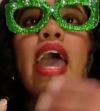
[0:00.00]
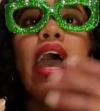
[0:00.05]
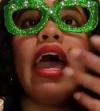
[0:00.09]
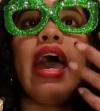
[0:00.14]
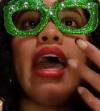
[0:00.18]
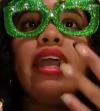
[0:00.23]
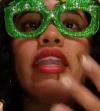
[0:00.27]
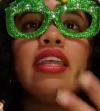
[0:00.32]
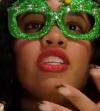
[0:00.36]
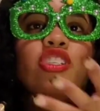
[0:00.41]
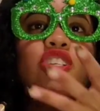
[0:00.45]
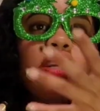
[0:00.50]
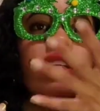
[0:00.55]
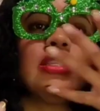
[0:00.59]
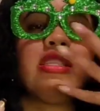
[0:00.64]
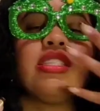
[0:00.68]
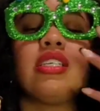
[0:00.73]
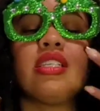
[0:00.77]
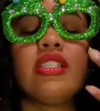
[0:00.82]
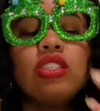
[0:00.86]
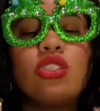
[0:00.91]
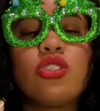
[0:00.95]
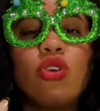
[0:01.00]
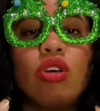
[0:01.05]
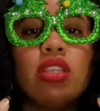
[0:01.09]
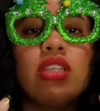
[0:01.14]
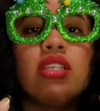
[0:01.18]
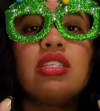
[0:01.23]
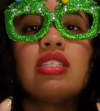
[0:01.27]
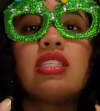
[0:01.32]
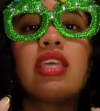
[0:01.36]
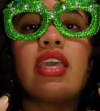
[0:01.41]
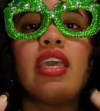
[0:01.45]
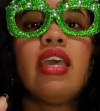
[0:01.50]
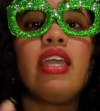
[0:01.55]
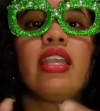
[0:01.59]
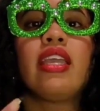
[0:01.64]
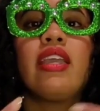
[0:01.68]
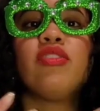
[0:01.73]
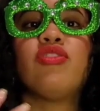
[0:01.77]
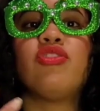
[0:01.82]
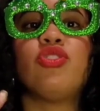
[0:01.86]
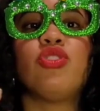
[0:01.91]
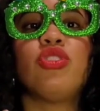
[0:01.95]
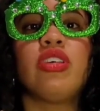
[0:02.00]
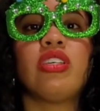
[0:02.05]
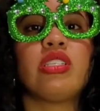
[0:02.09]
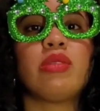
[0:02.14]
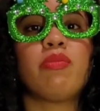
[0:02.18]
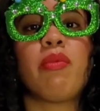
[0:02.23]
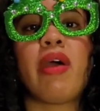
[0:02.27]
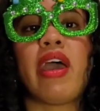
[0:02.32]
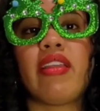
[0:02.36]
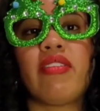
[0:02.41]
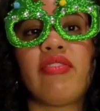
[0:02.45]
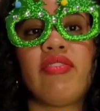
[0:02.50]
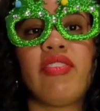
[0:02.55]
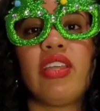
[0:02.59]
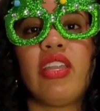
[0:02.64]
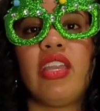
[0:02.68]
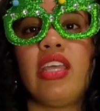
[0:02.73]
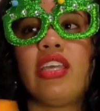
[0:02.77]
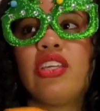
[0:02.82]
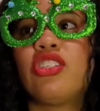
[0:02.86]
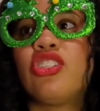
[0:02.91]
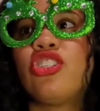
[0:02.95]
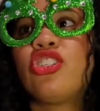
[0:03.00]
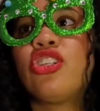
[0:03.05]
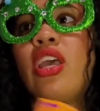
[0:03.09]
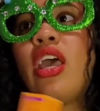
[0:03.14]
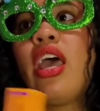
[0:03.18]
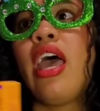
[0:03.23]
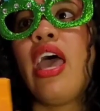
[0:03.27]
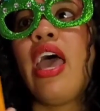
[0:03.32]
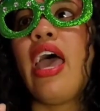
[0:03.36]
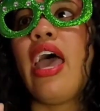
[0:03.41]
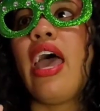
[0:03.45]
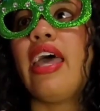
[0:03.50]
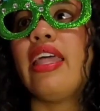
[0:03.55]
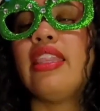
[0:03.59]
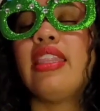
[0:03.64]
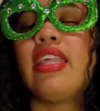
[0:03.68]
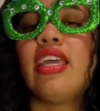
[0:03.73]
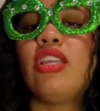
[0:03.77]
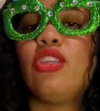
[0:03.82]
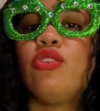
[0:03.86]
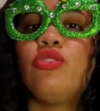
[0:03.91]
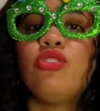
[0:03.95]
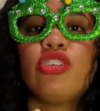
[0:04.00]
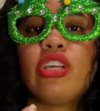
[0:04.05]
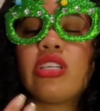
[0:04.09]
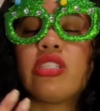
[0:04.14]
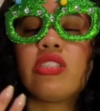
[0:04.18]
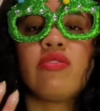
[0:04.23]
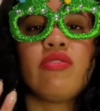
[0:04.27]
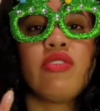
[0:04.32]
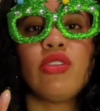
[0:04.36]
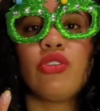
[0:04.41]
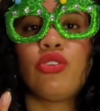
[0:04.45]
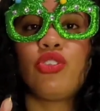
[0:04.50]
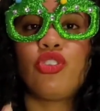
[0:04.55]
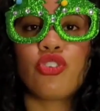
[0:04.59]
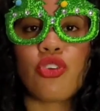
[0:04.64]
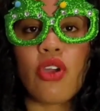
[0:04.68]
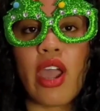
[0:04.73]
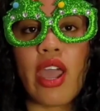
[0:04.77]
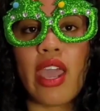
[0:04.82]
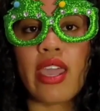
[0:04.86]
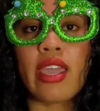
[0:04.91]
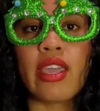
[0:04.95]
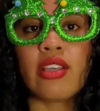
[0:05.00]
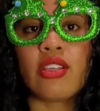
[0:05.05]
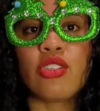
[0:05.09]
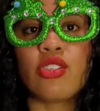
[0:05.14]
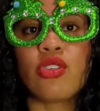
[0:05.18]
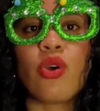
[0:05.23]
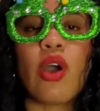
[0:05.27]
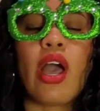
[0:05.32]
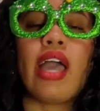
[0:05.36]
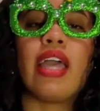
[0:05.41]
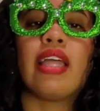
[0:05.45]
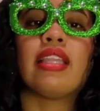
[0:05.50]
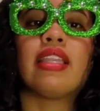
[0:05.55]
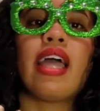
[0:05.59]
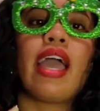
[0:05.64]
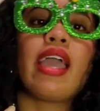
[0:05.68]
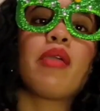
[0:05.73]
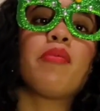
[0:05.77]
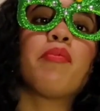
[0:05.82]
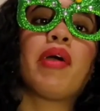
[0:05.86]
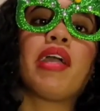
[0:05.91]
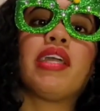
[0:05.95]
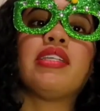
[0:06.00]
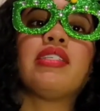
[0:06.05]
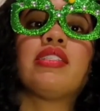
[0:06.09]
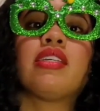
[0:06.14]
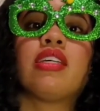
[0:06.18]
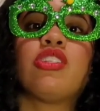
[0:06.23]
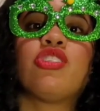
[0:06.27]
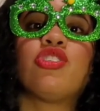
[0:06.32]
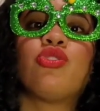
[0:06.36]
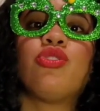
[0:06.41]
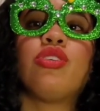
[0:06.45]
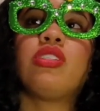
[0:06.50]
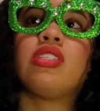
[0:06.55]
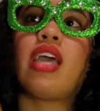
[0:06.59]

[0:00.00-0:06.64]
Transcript: and it just sits on the skin, gives you this matte finish, and then you just feel dry. So I like my sunscreen